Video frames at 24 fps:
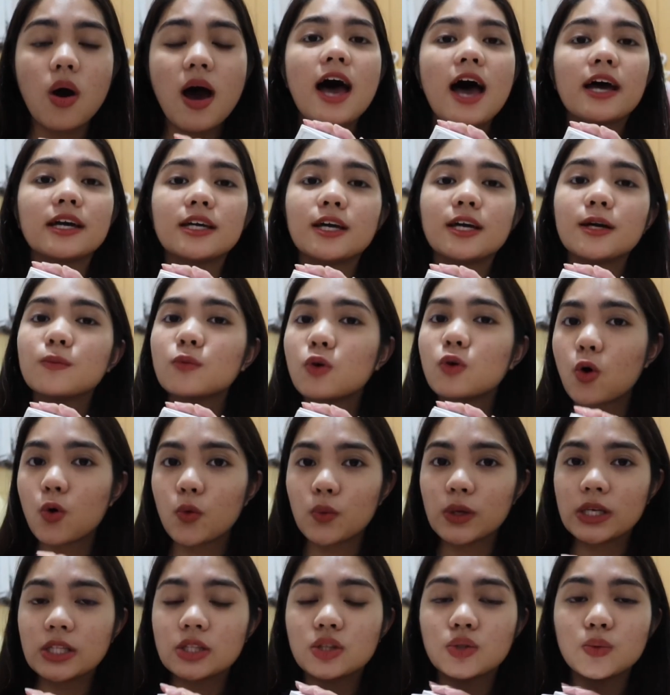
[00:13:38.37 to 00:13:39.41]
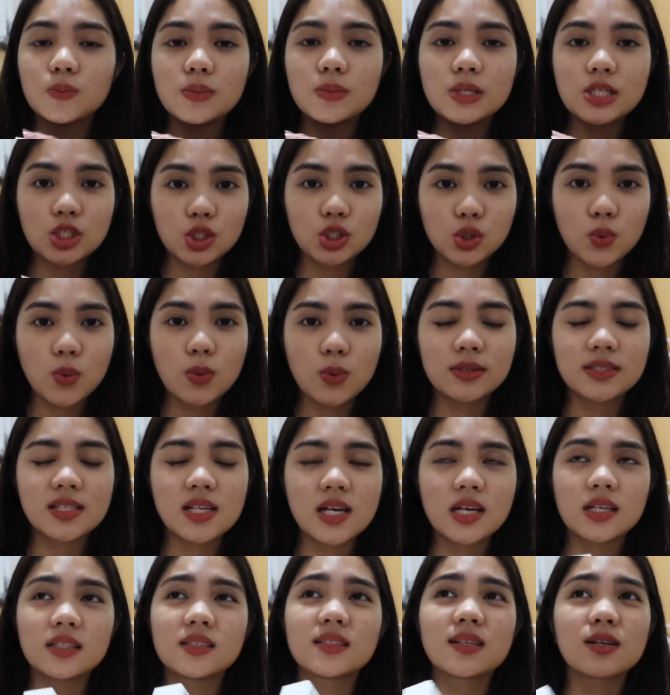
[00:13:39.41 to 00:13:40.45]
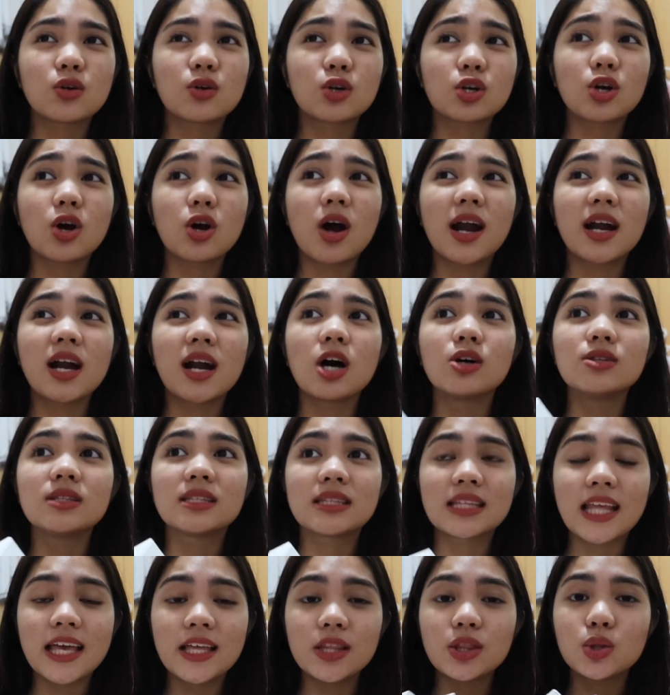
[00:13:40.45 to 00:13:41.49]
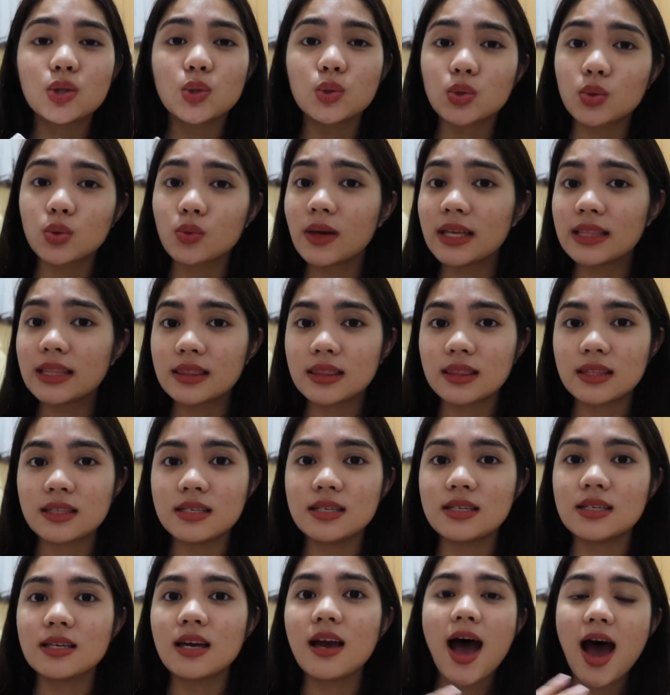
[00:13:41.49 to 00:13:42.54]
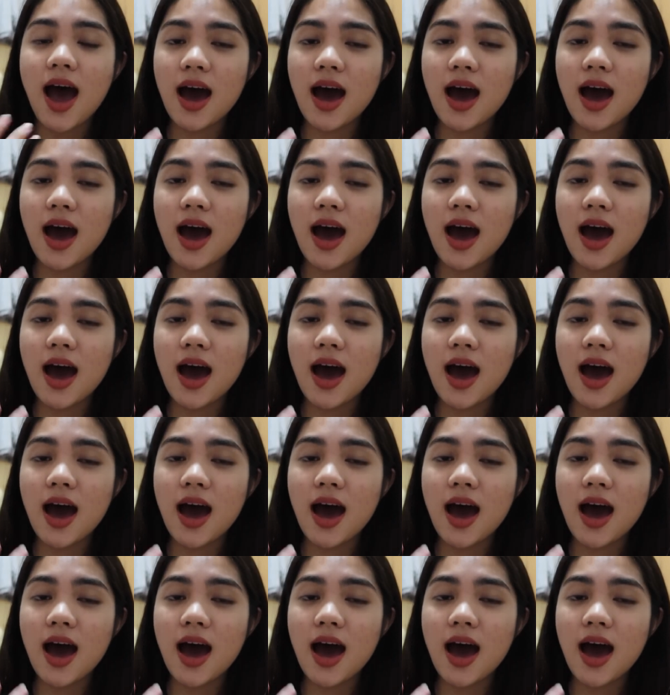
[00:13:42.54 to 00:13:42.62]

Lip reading: I am going to be choosing siguro around 10 to 20